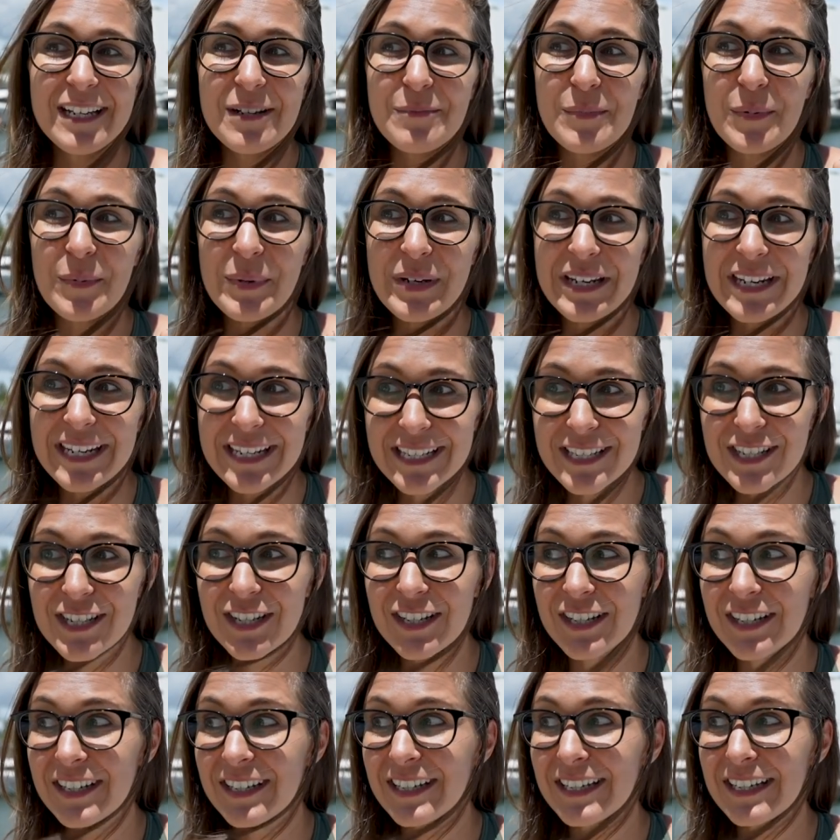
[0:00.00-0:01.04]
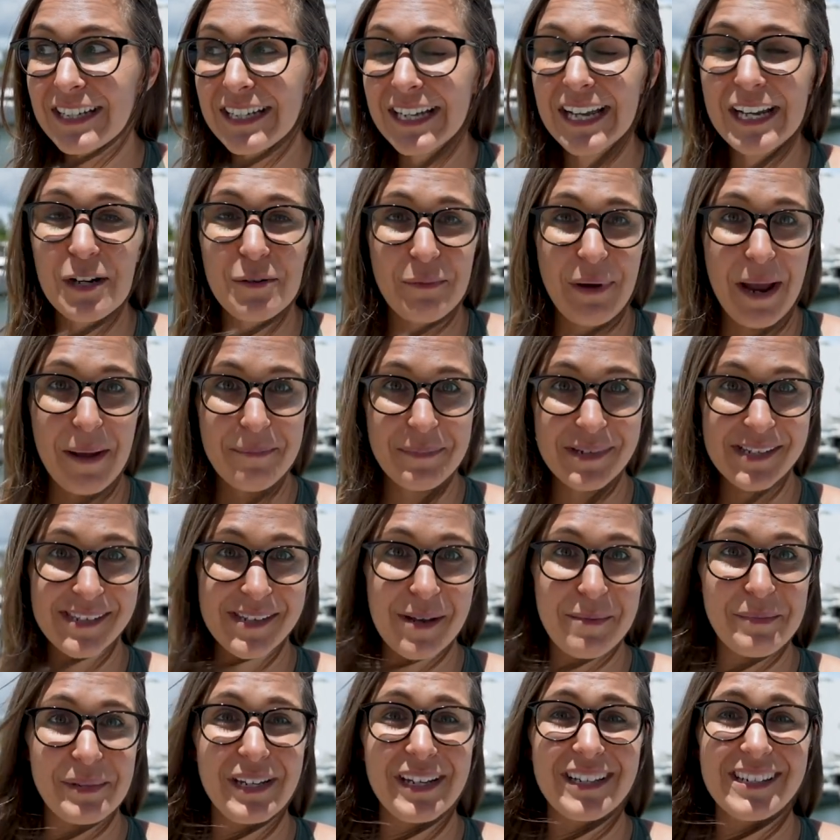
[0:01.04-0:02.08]
But we need to kind of wrap this
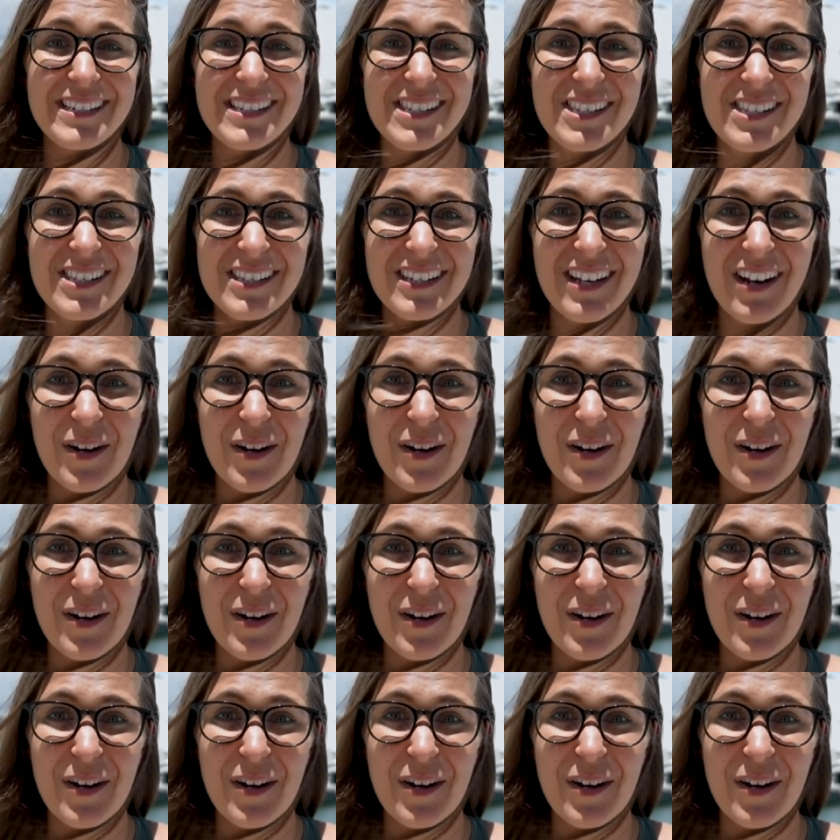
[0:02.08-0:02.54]
up because